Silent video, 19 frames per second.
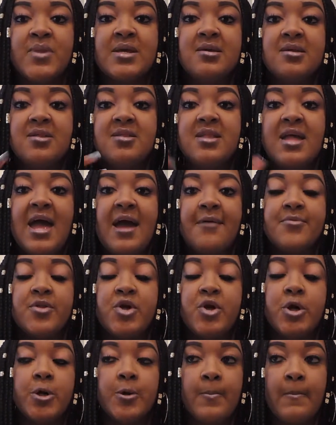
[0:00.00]
he stabbed
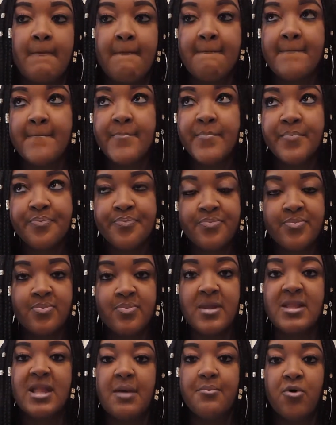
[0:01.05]
her,
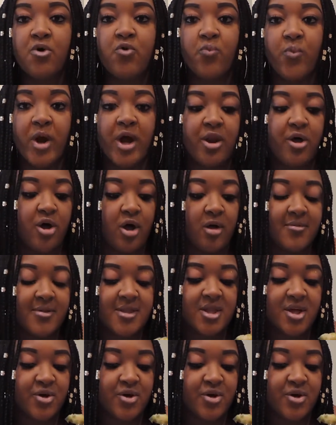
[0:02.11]
then they both ran off.